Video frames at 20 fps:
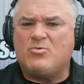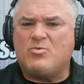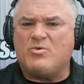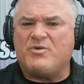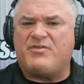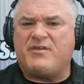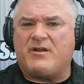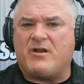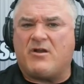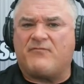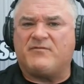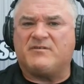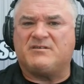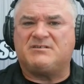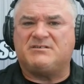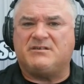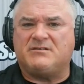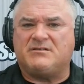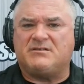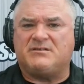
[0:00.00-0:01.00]
within our
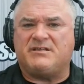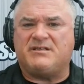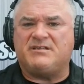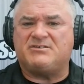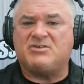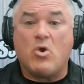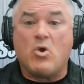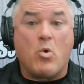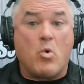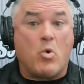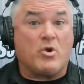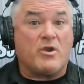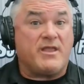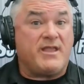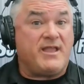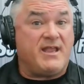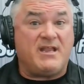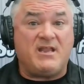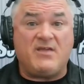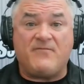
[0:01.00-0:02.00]
facilities or
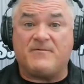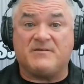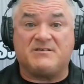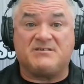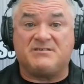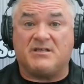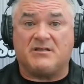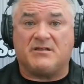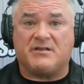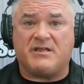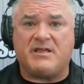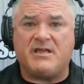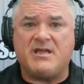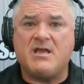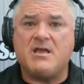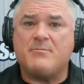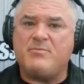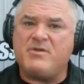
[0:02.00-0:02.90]
any facility